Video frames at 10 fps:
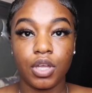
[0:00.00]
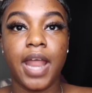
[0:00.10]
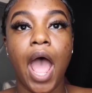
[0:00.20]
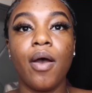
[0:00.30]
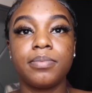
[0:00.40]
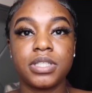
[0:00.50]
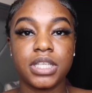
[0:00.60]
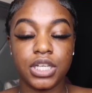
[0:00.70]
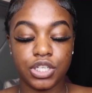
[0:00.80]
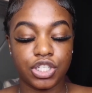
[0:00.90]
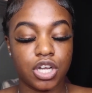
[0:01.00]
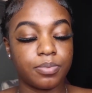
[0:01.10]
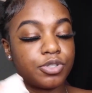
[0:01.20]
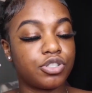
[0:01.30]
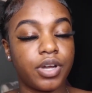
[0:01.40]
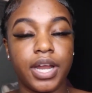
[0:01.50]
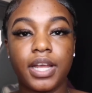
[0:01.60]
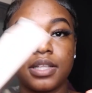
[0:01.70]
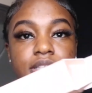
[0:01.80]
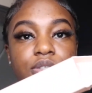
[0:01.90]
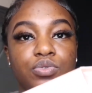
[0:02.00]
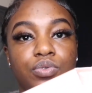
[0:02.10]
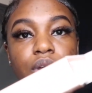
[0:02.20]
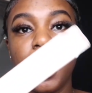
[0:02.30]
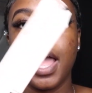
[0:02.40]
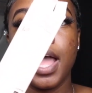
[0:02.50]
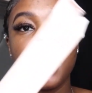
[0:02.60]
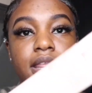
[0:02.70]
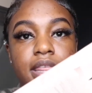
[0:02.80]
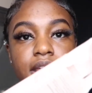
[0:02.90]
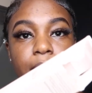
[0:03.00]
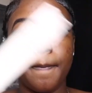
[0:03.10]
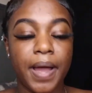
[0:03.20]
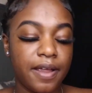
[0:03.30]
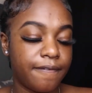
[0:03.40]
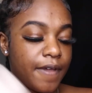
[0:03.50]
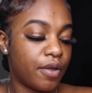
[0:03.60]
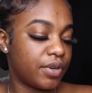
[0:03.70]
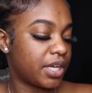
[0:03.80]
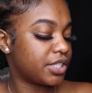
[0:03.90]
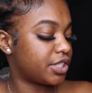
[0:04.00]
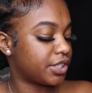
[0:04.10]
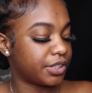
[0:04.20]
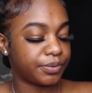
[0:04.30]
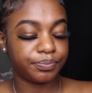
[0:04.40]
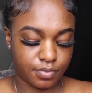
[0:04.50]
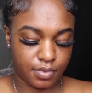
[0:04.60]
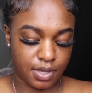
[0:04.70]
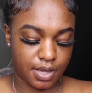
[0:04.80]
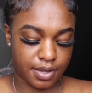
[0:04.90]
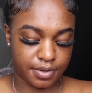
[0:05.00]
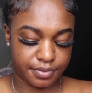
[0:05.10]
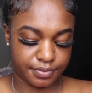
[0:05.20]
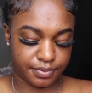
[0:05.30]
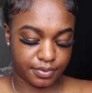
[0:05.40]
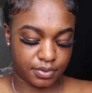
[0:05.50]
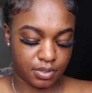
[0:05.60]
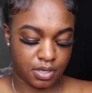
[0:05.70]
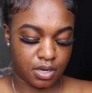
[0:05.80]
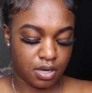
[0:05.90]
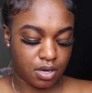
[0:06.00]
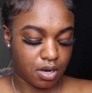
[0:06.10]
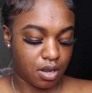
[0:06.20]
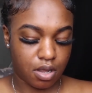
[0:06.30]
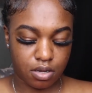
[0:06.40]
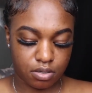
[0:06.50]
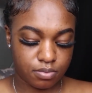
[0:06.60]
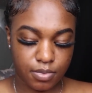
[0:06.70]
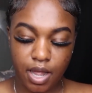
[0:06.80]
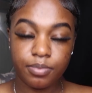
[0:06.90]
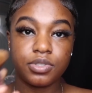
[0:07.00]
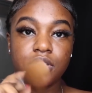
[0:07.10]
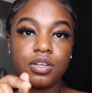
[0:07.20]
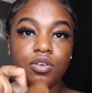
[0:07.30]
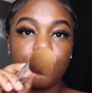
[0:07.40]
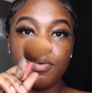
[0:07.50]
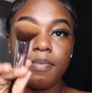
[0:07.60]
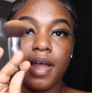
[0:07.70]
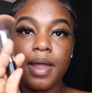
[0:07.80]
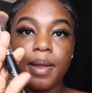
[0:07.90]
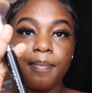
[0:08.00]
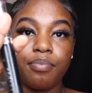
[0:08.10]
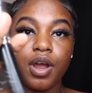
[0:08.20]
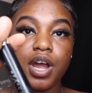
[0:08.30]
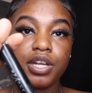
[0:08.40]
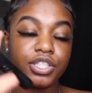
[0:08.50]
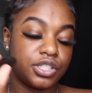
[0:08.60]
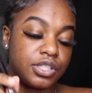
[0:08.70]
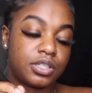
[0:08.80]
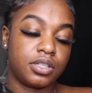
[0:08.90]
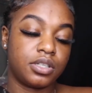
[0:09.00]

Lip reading: Now I'm just gonna jump straight into the Bite foundation. Yeah. Now I'm just gonna go with my brush.